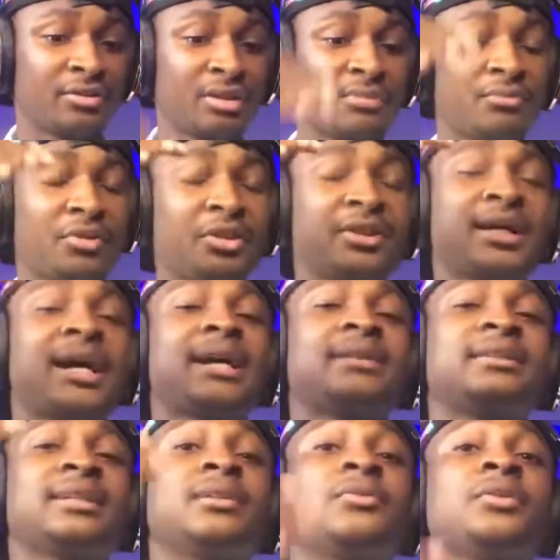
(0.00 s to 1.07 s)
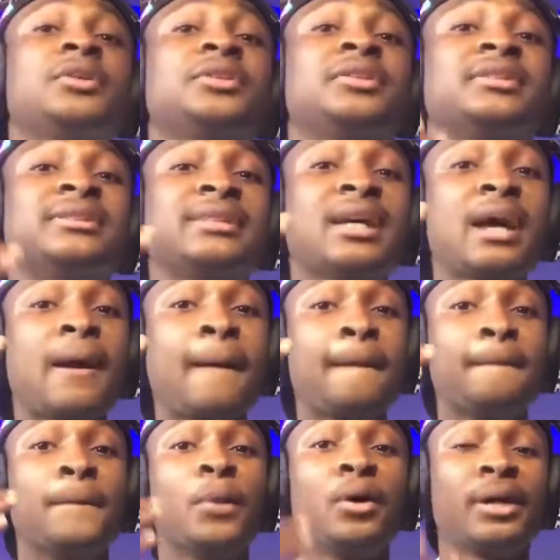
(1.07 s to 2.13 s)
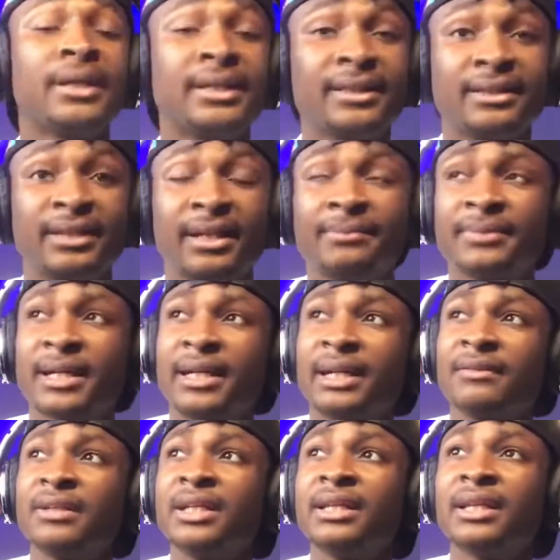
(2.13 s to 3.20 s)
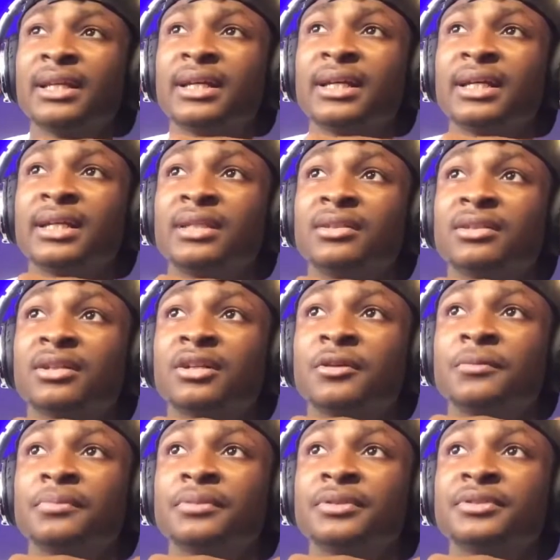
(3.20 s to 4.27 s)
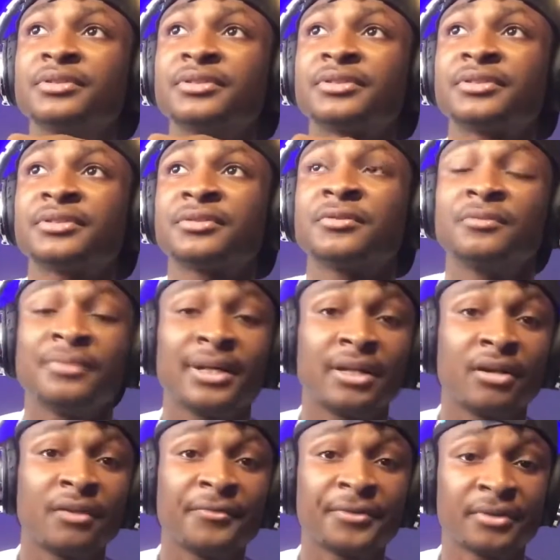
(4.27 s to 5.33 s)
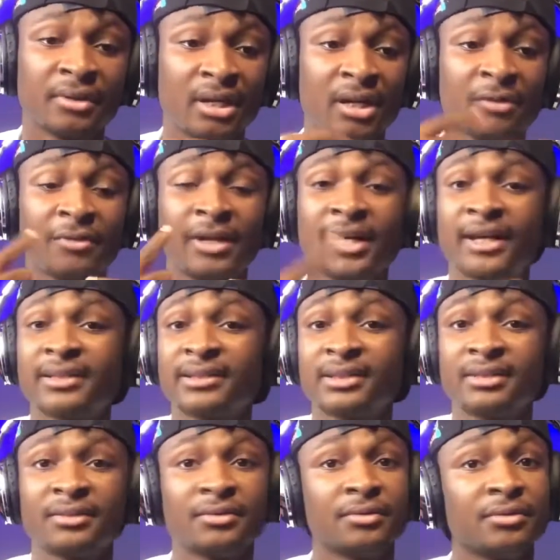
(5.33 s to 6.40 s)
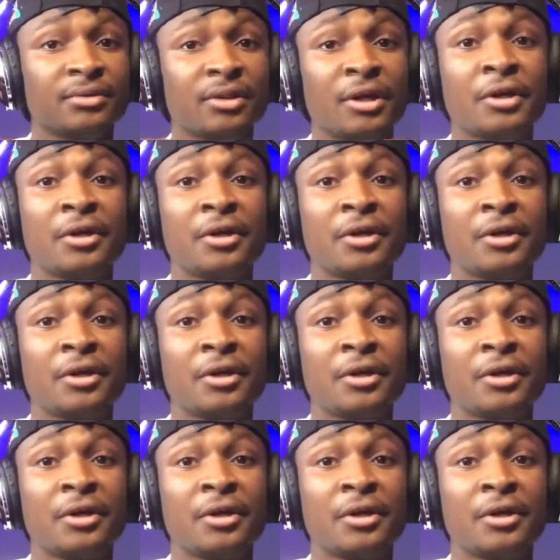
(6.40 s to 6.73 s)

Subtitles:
So I'm going to answer the questions more in depth, and I really think it will help so many of you, whether you're single